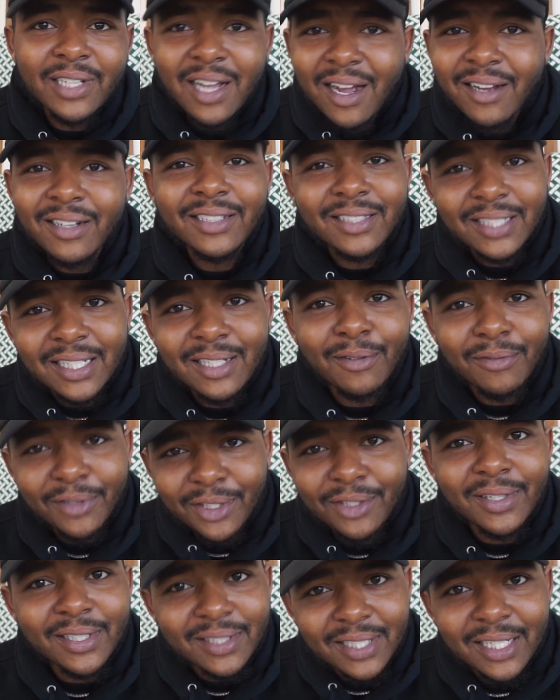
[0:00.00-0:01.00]
Y'all ain't seen you
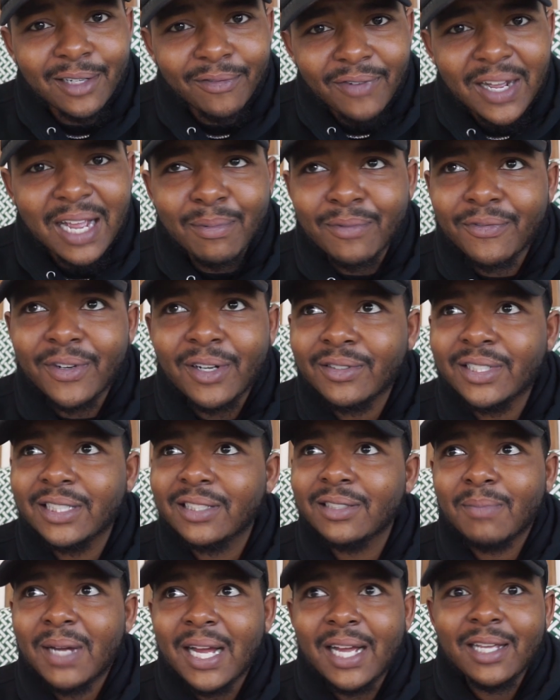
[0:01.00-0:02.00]
didn't seen a fight before.
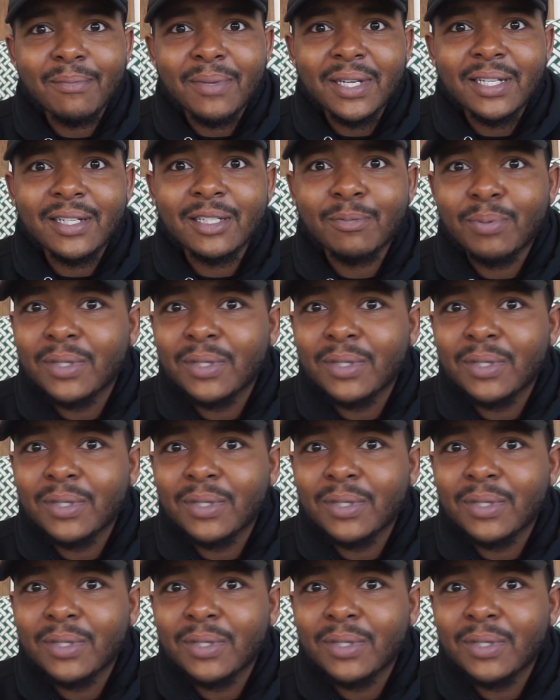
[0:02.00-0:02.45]
Just mind your business.